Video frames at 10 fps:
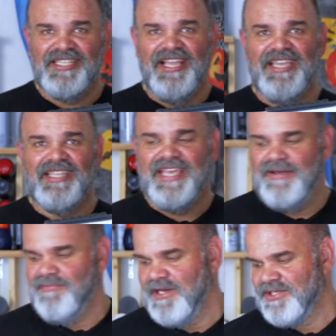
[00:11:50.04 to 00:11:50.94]
like it that
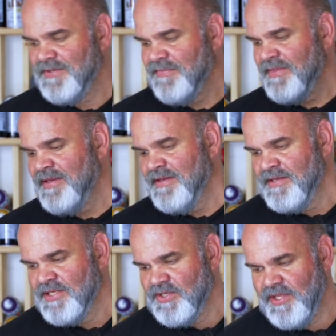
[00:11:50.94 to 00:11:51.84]
much.
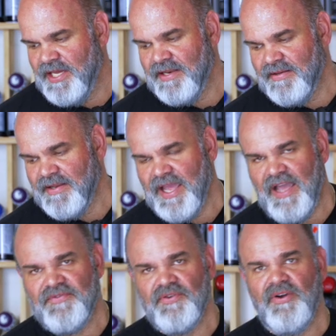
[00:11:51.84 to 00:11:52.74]
So then,
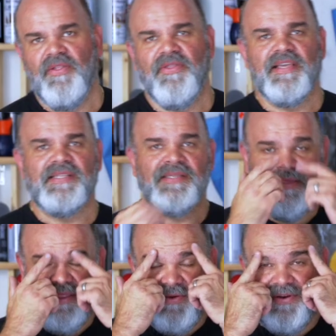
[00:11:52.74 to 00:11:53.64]
after all this,
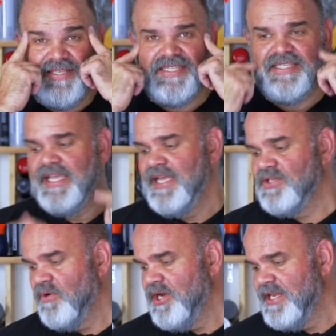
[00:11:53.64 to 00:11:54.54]
there is a stage
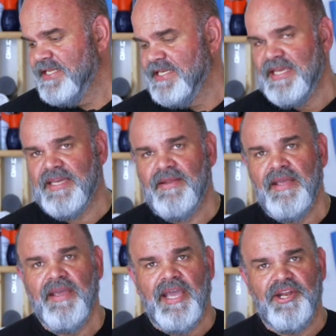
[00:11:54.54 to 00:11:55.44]
where you're gonna take it
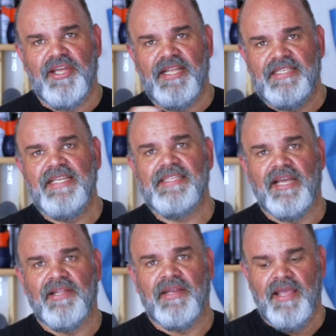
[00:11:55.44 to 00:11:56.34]
and you're gonna detail
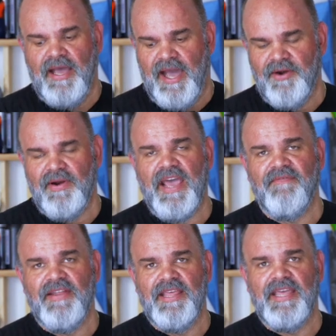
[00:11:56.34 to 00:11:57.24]
it. I don't
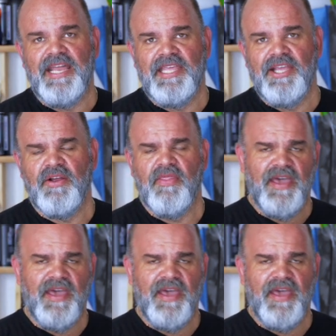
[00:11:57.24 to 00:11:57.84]
have any of that here.